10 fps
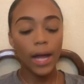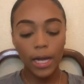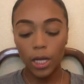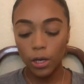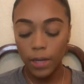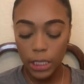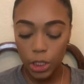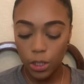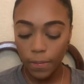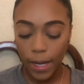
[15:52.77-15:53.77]
I go
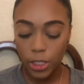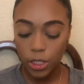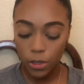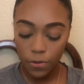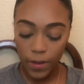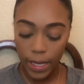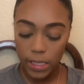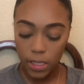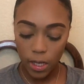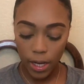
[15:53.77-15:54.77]
into my Too
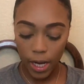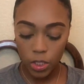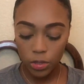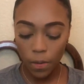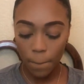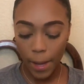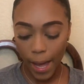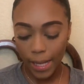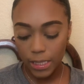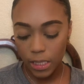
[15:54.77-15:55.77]
Faced Natural
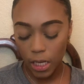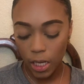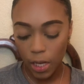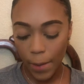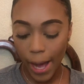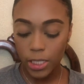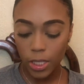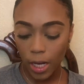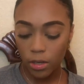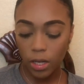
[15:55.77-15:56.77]
Matte
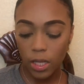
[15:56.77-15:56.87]
eyeshadow